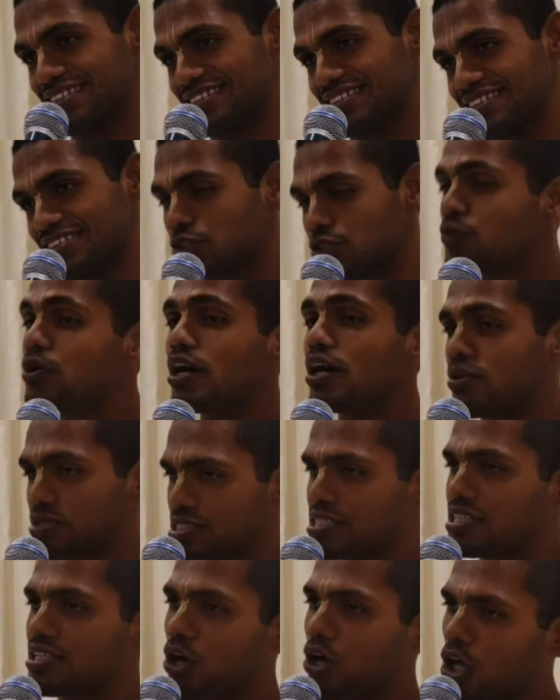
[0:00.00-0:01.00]
So we have
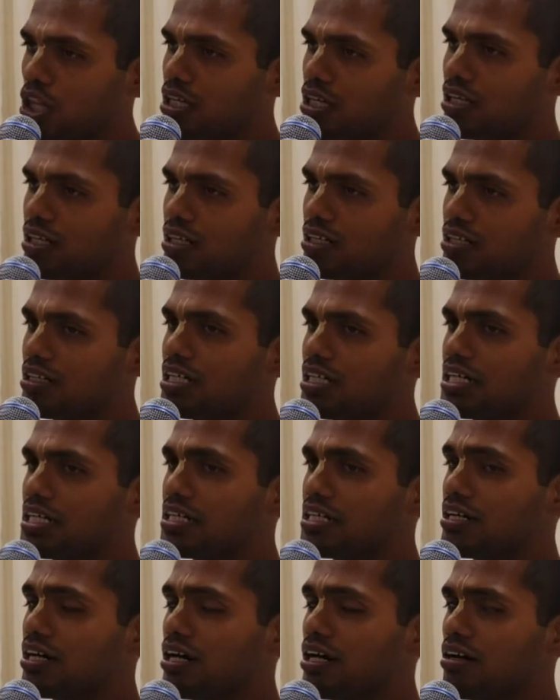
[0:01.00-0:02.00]
seen all
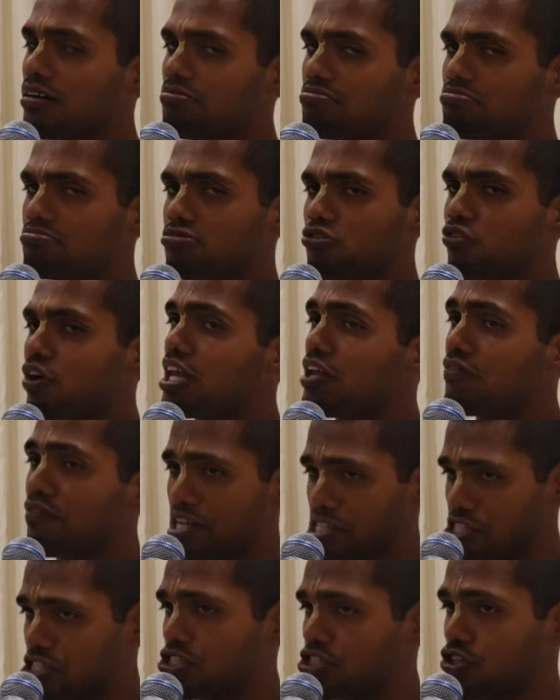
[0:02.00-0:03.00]
the
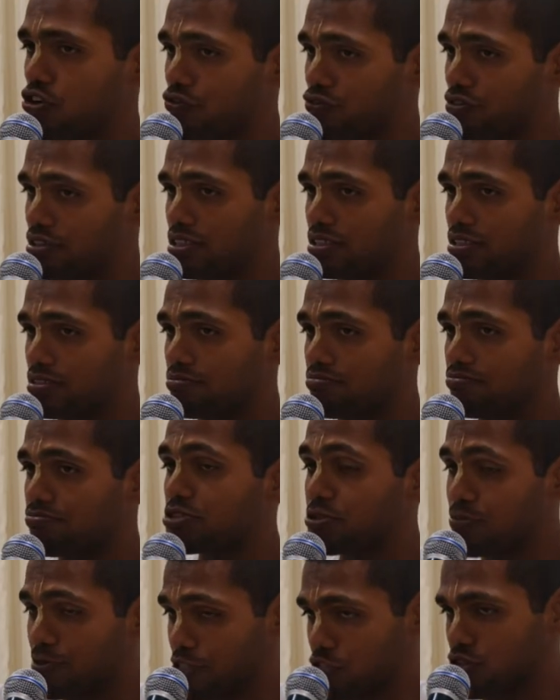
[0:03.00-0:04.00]
qualifications of a
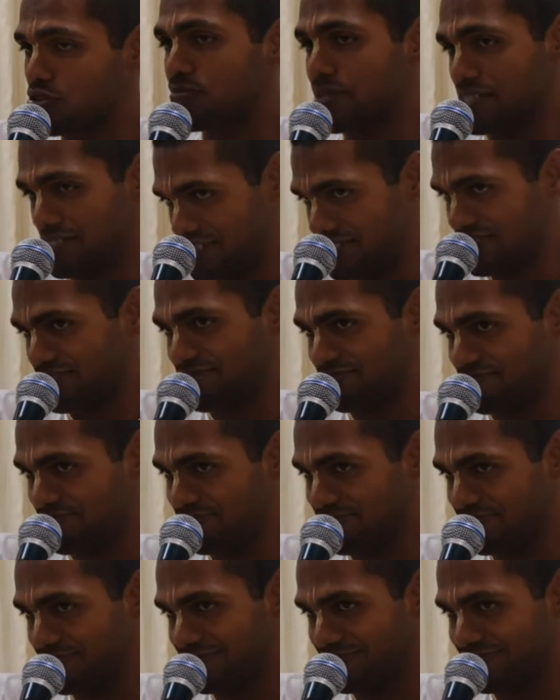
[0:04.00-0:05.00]
spiritual master.
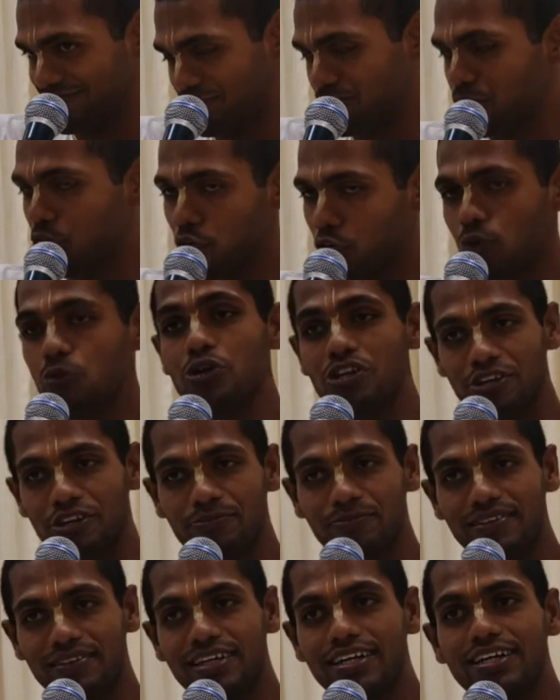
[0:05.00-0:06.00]
Pure devotee.
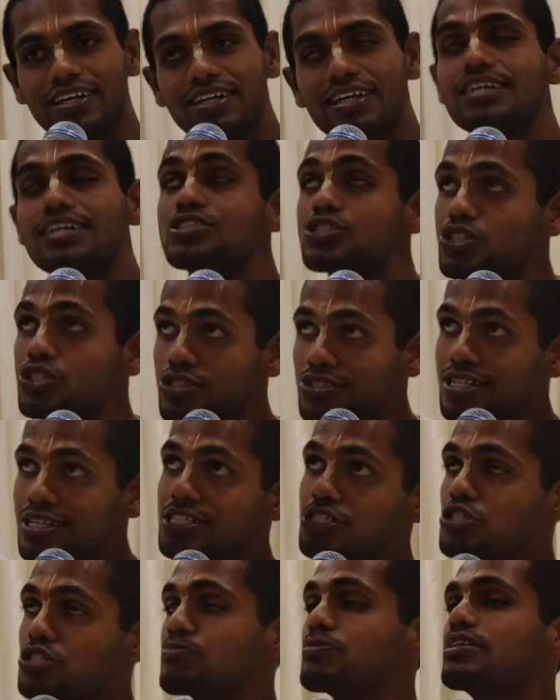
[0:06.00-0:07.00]
So that
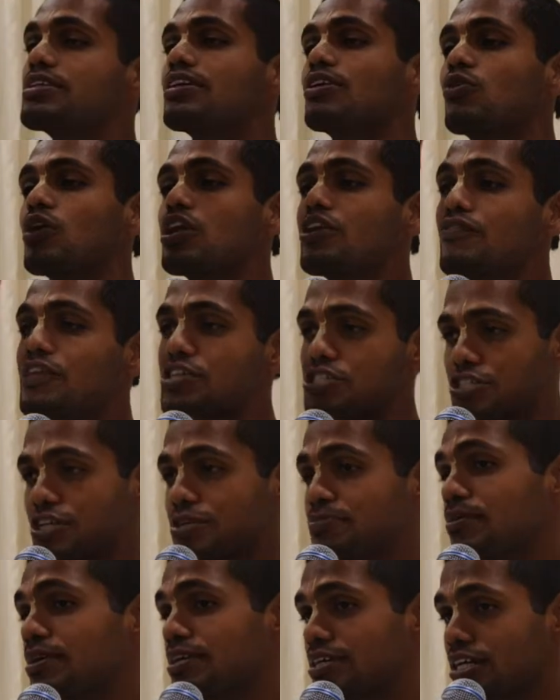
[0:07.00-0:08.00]
should be the qualification of
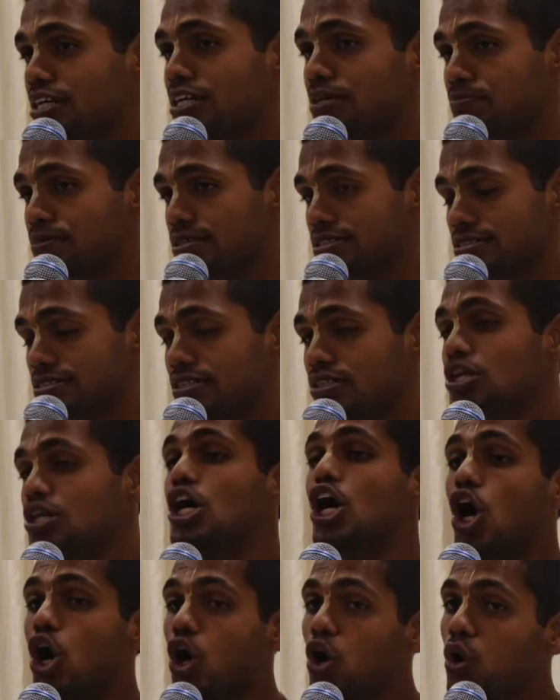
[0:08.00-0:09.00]
that particular person
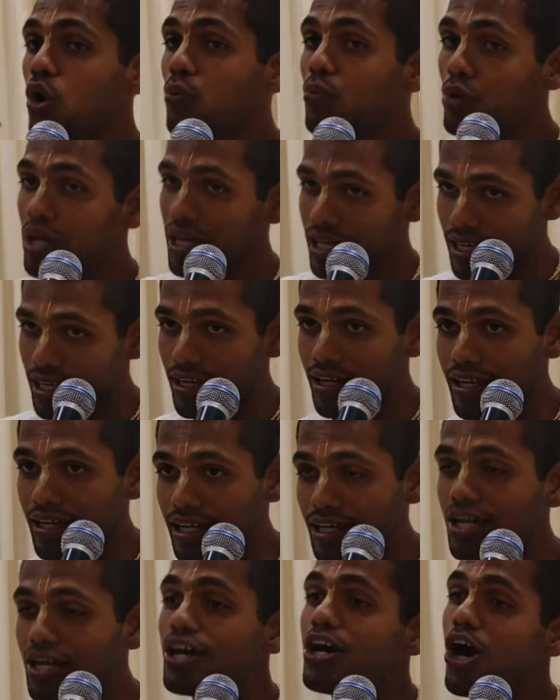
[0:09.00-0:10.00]
whom we are
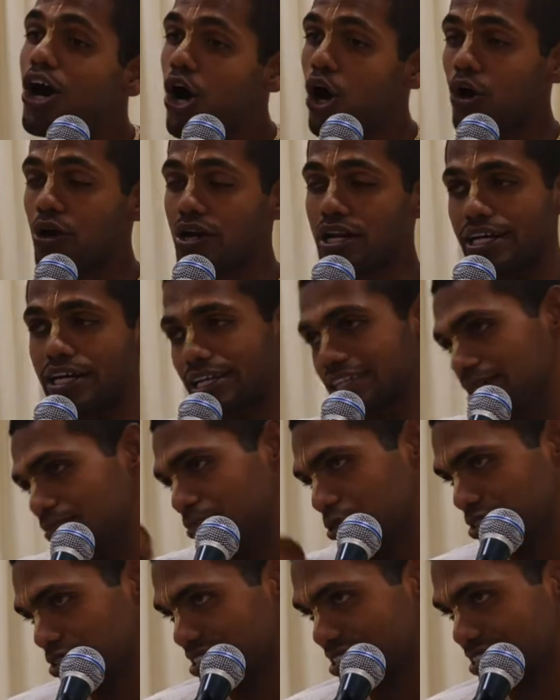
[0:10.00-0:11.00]
hearing or reading the
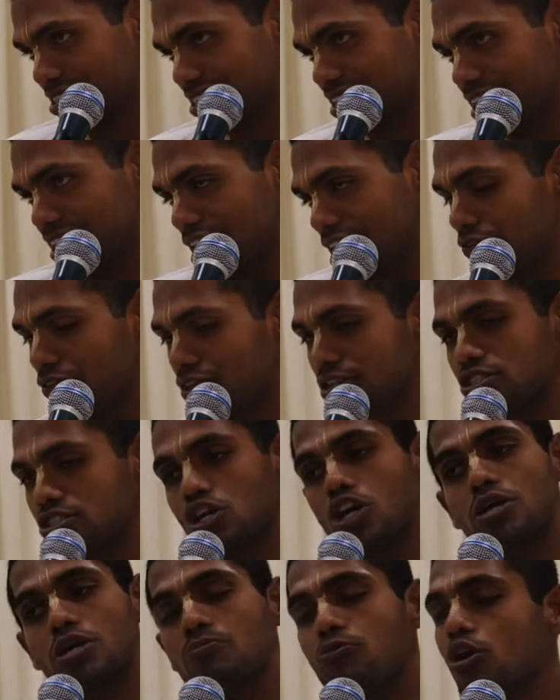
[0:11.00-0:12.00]
books. If he is
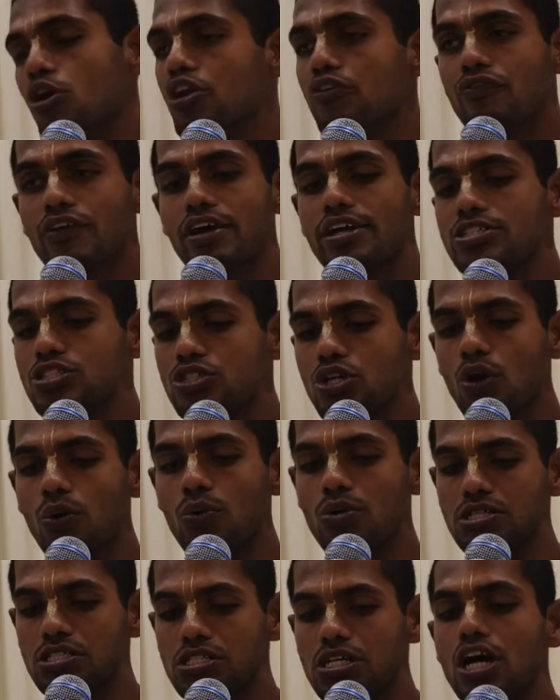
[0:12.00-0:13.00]
not a bona fide
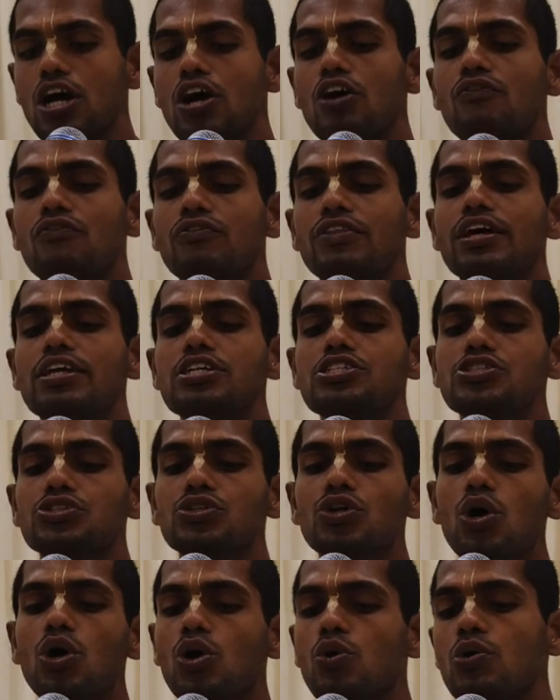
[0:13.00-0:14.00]
source, there is
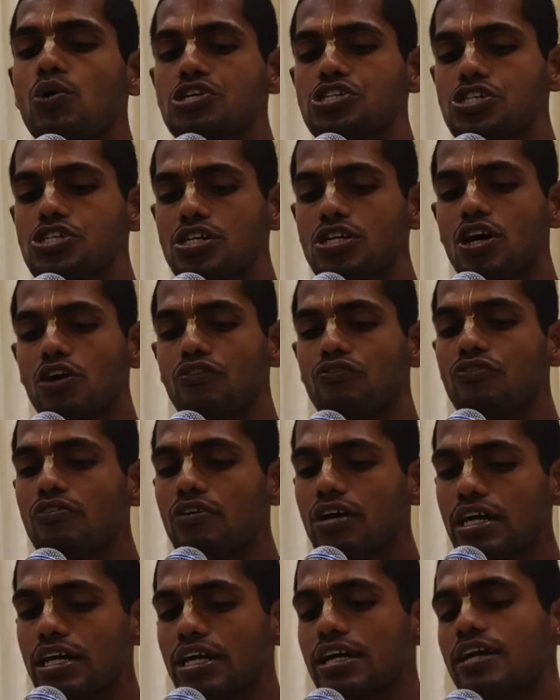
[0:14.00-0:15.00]
no question
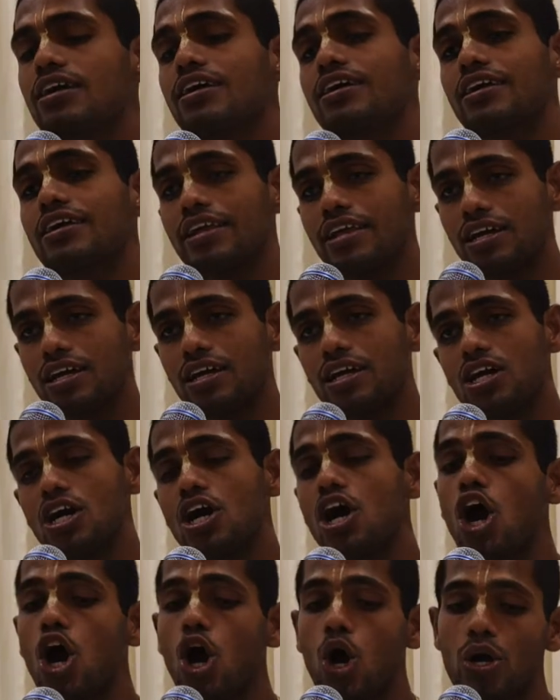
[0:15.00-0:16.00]
of hearing
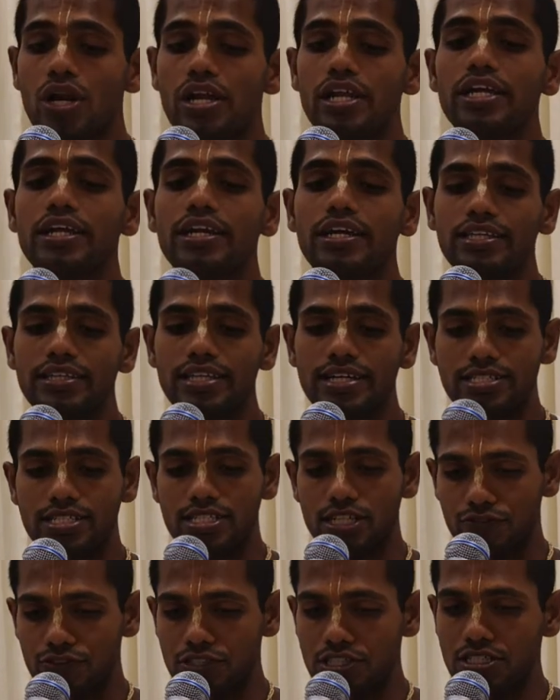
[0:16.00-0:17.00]
or reading these
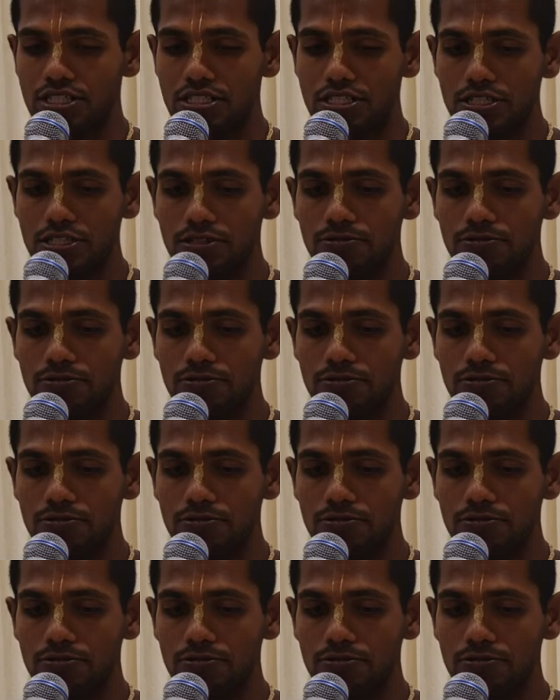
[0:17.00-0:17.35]
stuffs.